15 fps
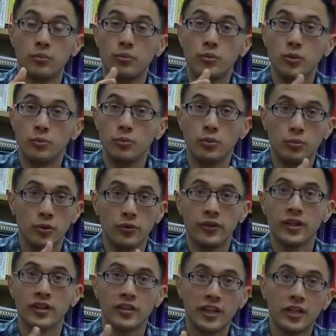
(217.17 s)

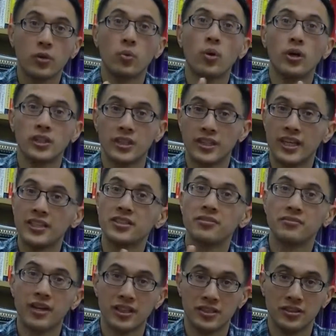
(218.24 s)
moving it later where it's less
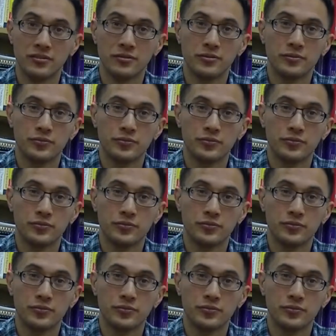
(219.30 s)
effective,